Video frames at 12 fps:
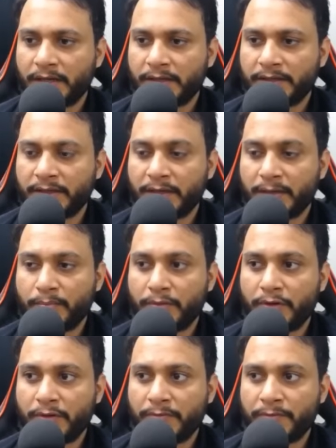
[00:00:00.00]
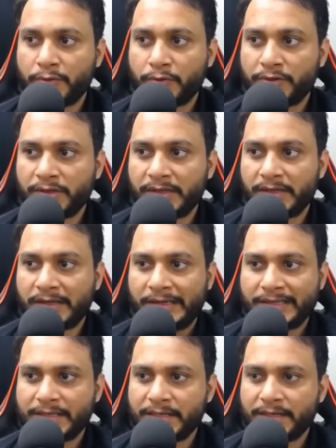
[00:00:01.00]
the number of total
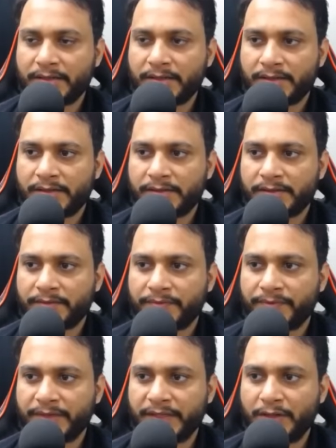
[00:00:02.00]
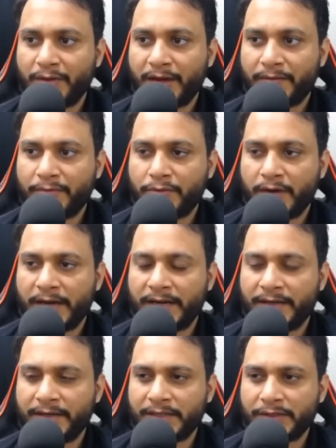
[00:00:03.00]
distinct color, then you have to
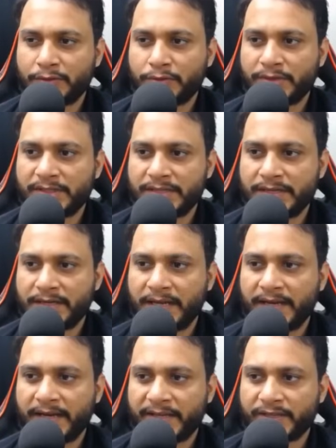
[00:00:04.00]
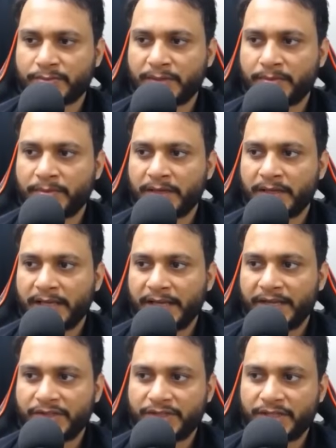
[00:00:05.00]
iterate through this entire hash map
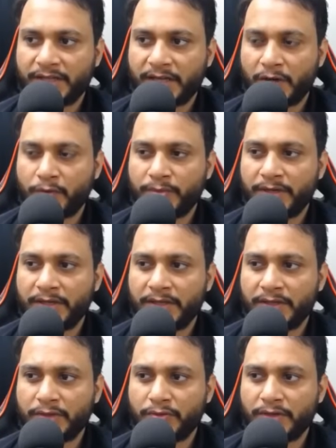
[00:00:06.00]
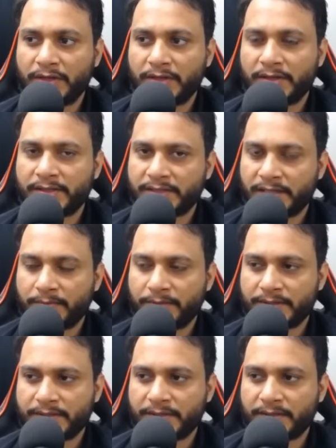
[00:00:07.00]
and check how many unique colors are
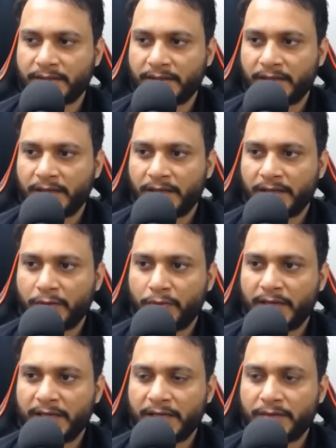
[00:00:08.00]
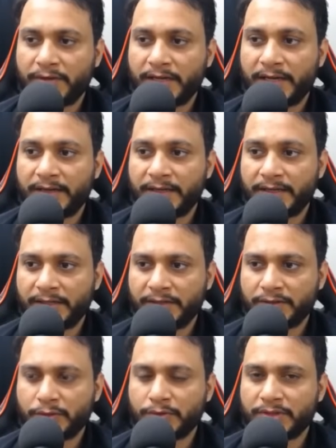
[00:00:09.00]
present. Now why are we
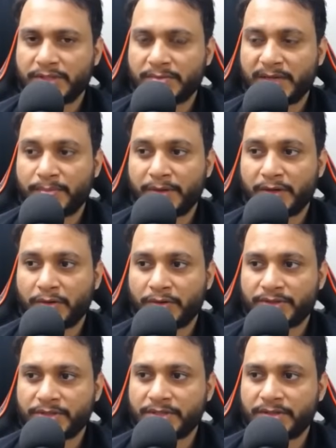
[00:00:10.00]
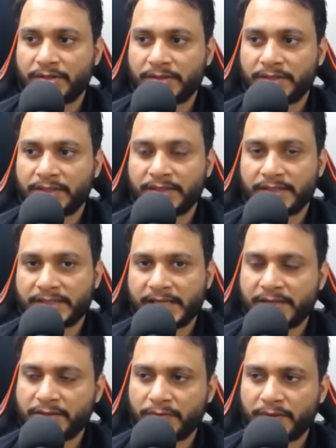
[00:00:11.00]
iterating through this map and not just returning the
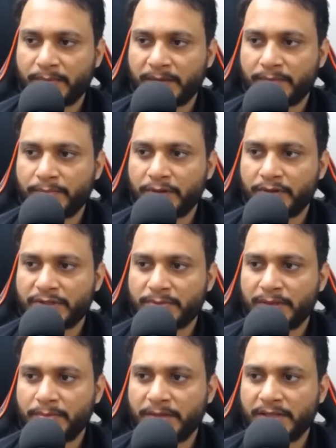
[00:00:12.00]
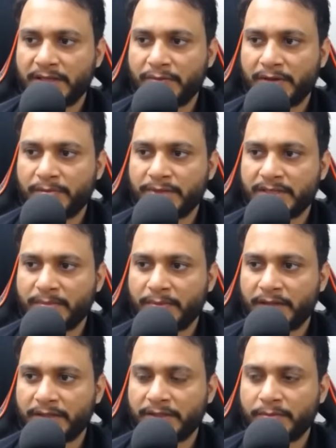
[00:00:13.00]
size of the map? Because maybe there will be some
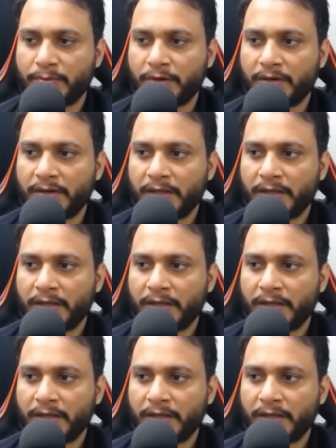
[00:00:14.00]
other ball